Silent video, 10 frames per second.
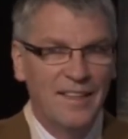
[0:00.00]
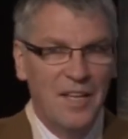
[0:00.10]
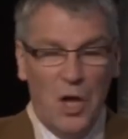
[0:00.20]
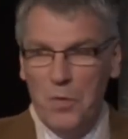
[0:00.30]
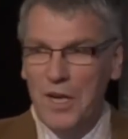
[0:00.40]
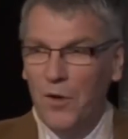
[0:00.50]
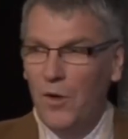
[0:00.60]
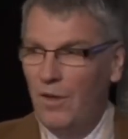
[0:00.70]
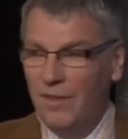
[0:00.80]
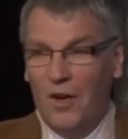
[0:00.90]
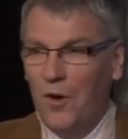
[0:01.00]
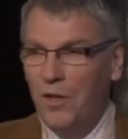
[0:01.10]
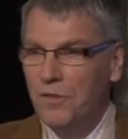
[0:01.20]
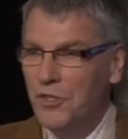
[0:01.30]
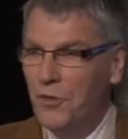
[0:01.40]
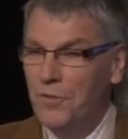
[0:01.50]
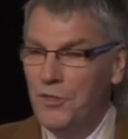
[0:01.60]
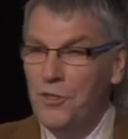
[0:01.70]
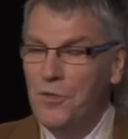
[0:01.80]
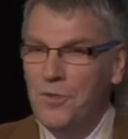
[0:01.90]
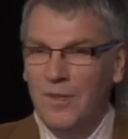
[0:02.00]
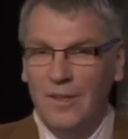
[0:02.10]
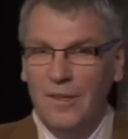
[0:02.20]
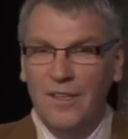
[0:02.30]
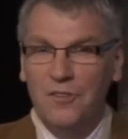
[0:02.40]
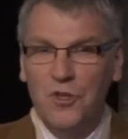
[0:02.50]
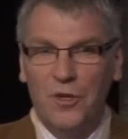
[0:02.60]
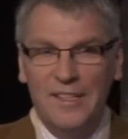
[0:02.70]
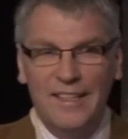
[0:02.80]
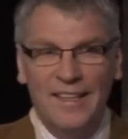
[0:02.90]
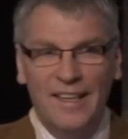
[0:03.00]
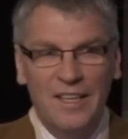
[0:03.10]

And we all of us who knew Jordi,